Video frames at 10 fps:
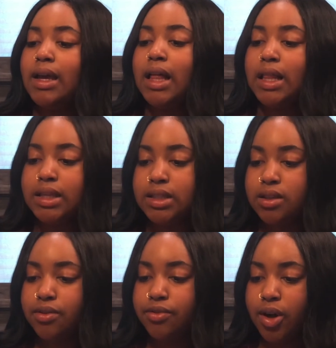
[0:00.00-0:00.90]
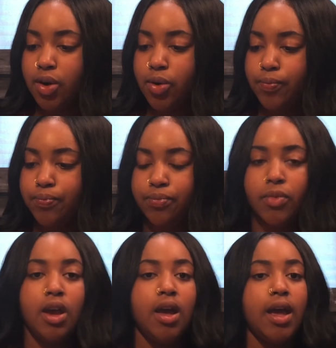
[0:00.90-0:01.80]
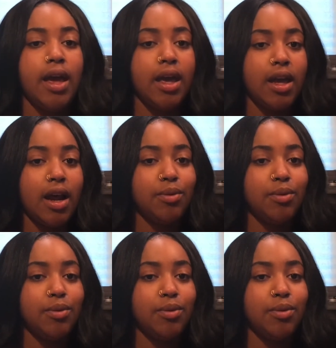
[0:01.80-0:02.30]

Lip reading: Cleansing Foam. And